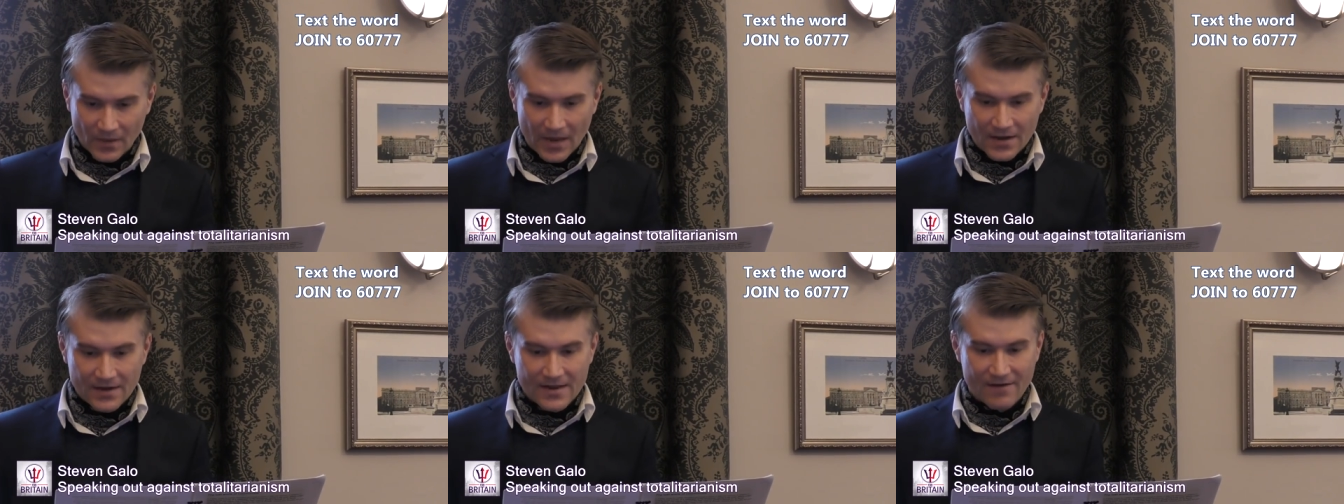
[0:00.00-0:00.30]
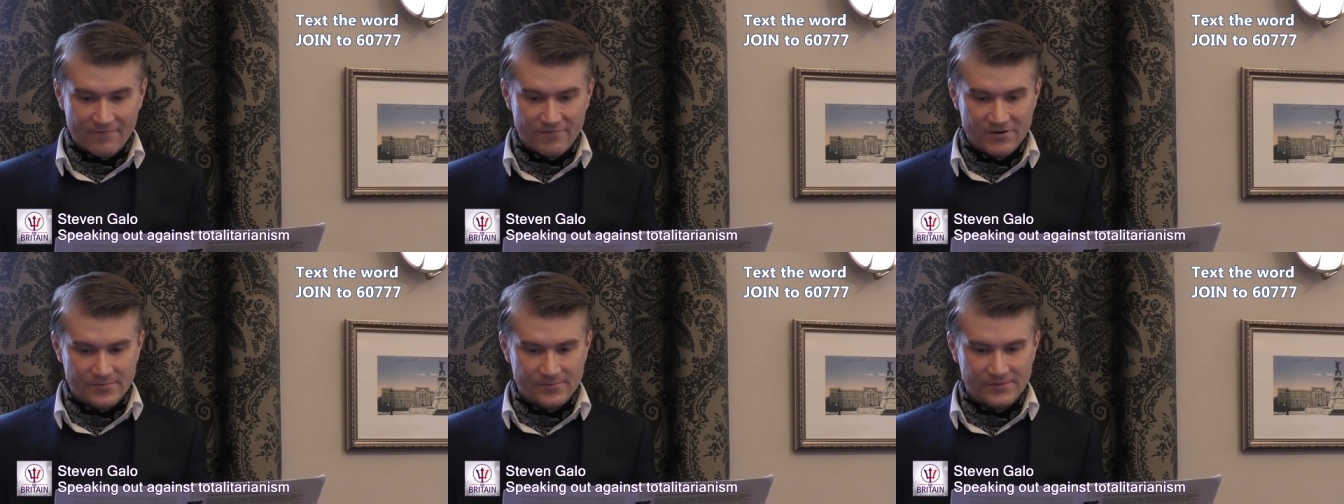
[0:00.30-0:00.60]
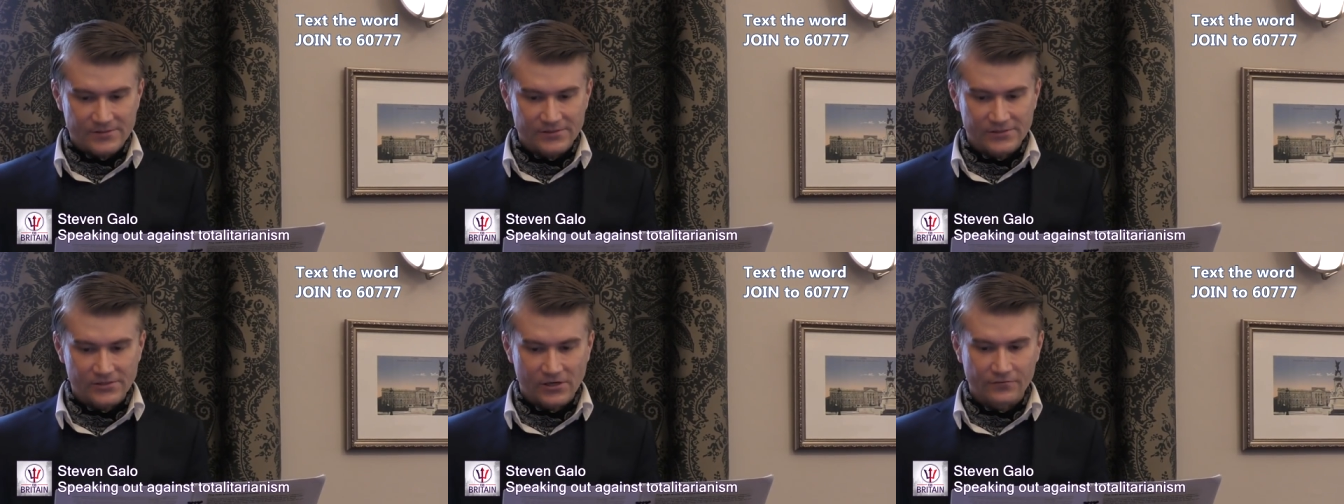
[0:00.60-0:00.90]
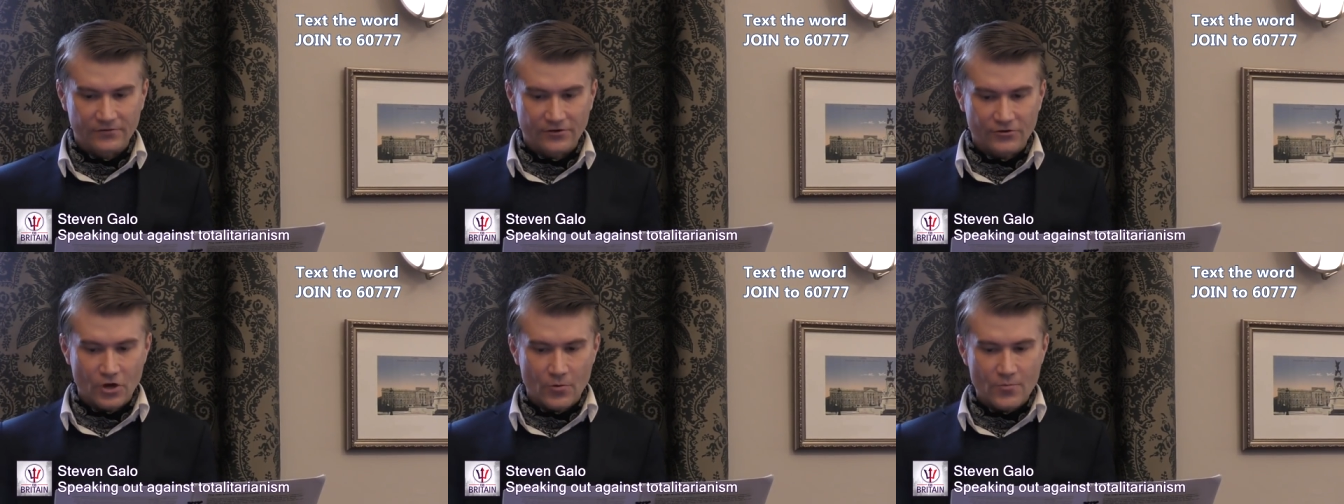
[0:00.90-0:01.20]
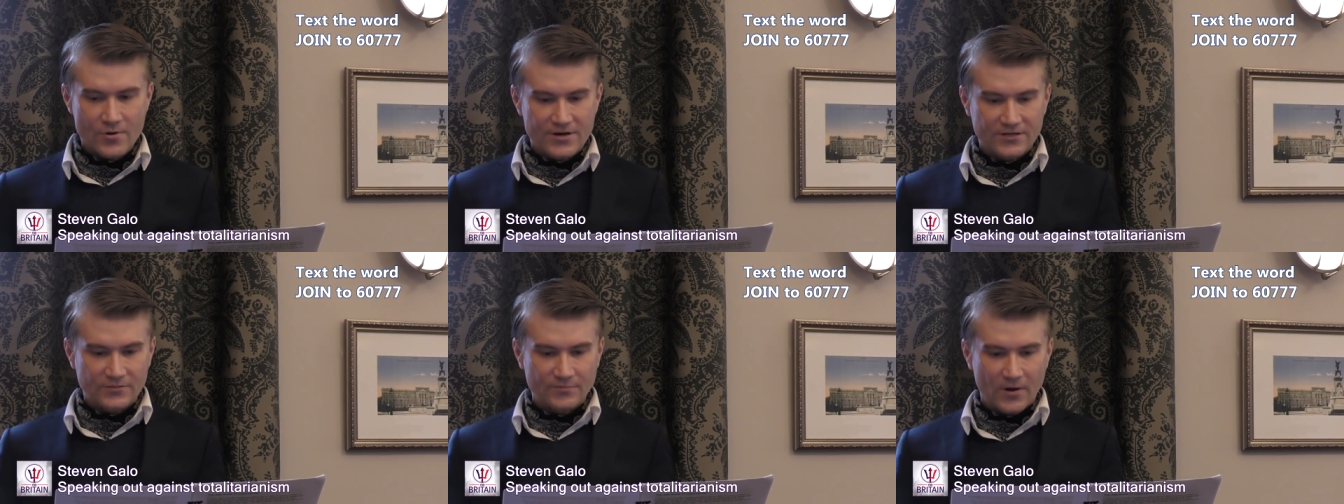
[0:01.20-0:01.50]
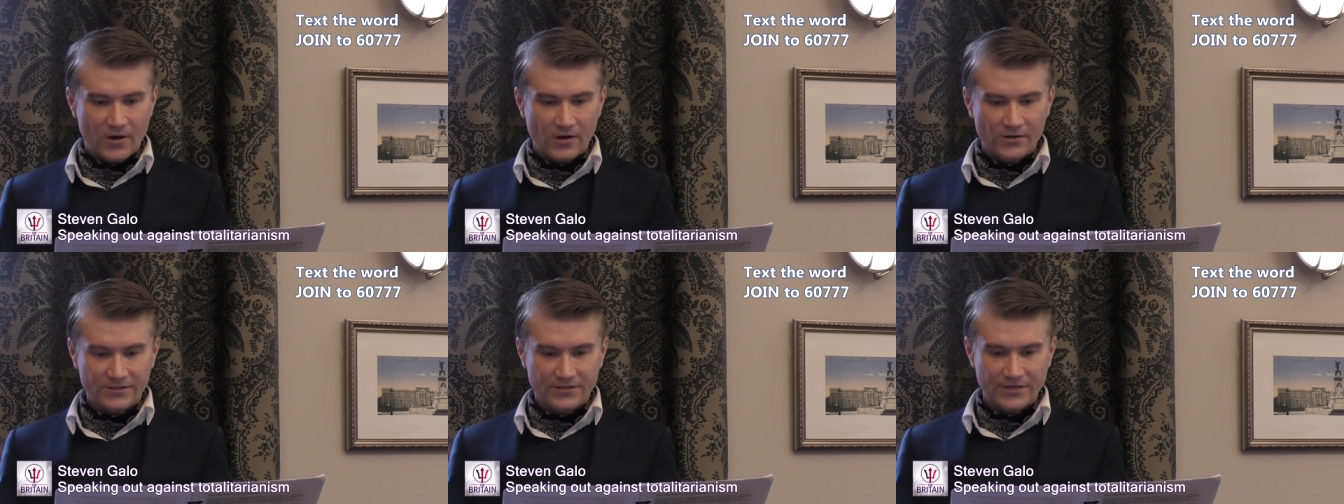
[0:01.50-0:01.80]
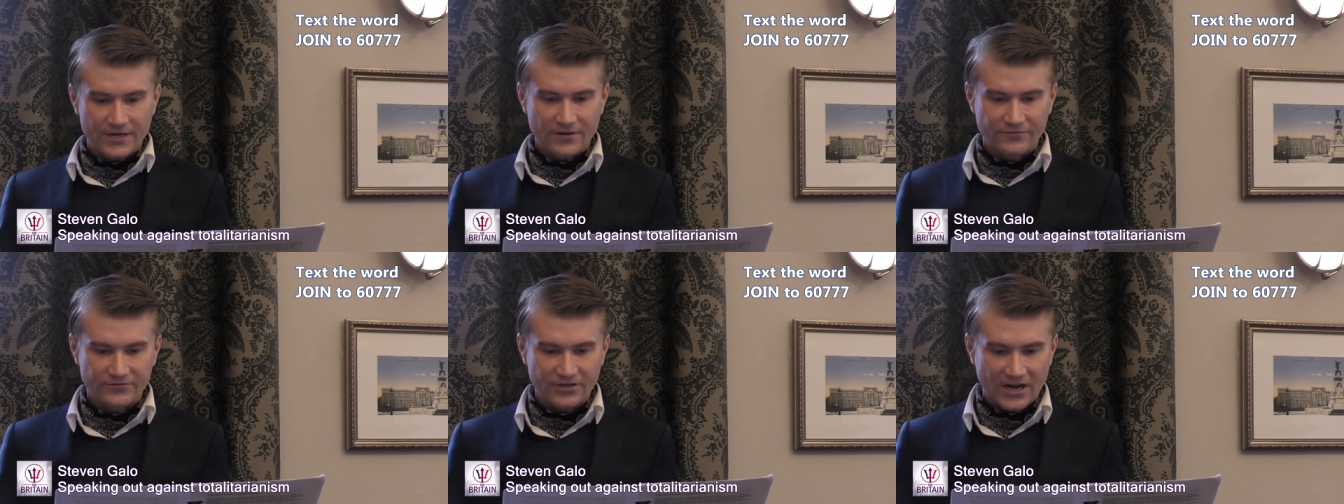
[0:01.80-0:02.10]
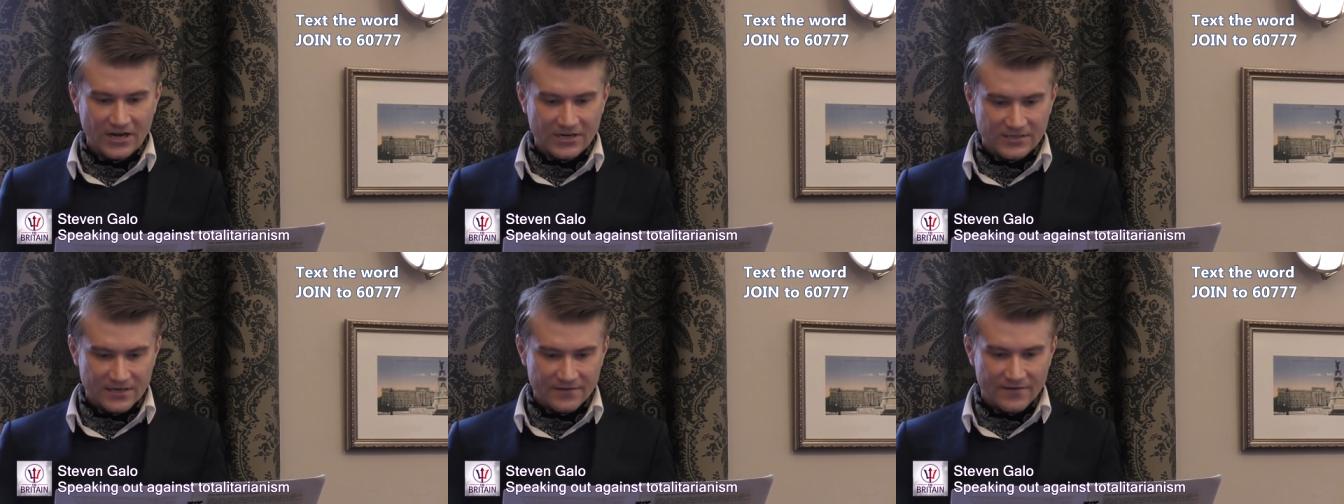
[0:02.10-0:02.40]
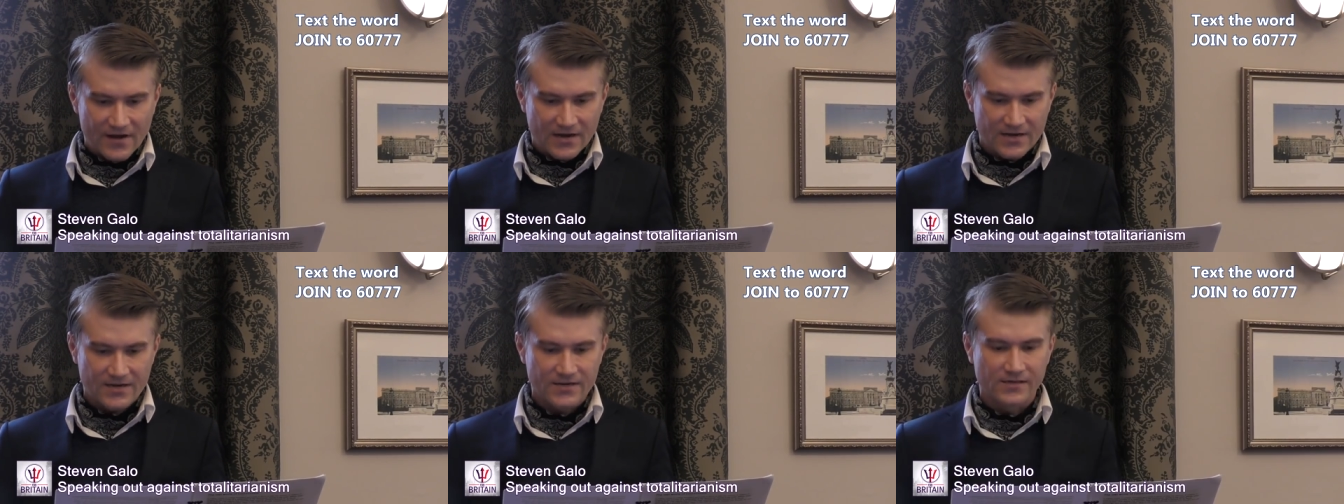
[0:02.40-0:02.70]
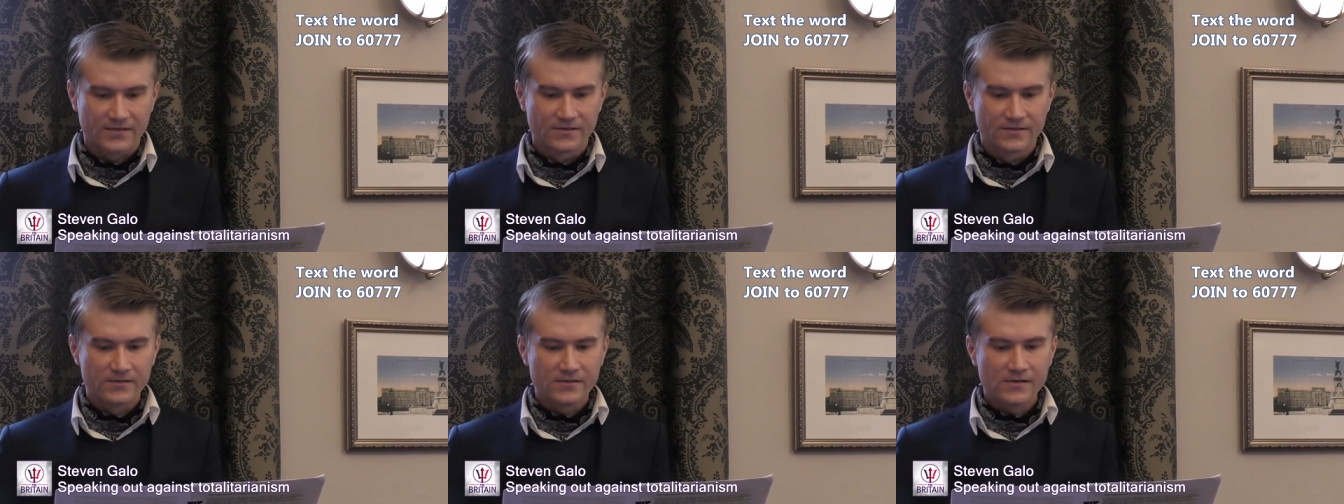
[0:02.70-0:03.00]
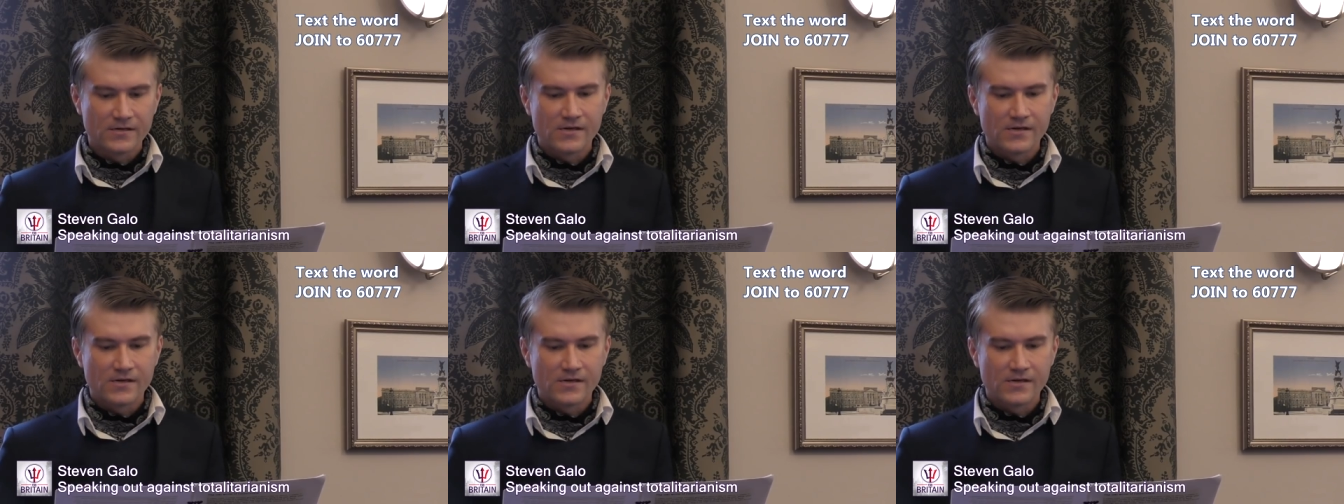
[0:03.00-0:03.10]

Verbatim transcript: and government of the Communist Party of Czechoslovakia,